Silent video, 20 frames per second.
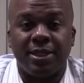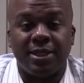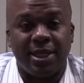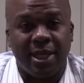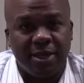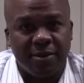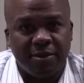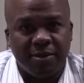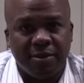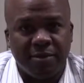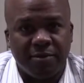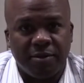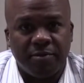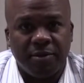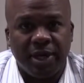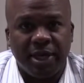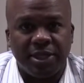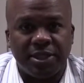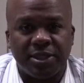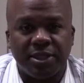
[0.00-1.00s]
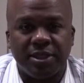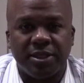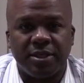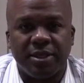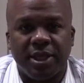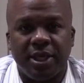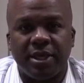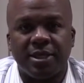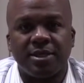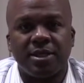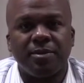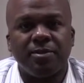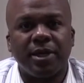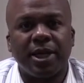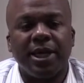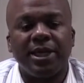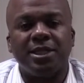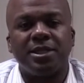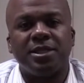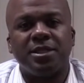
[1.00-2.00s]
death of the patient. And in some
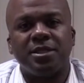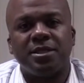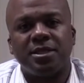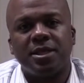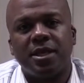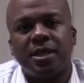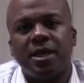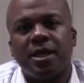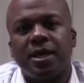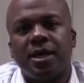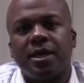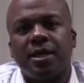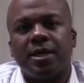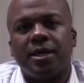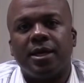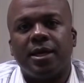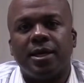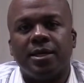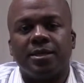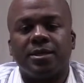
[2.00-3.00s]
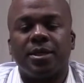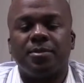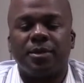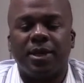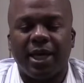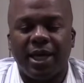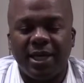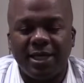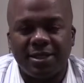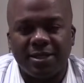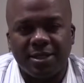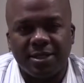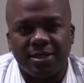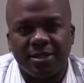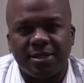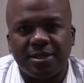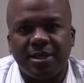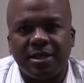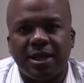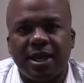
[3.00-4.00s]
cases, in some
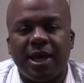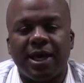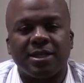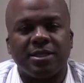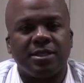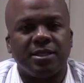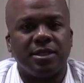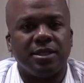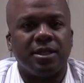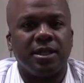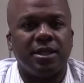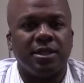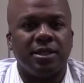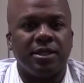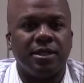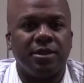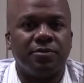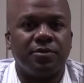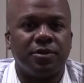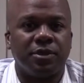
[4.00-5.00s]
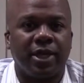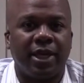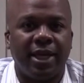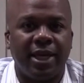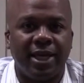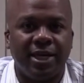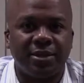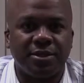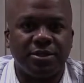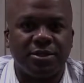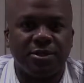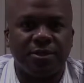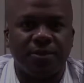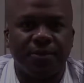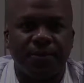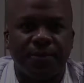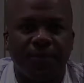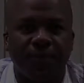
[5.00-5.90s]
cases, actually liver cancer.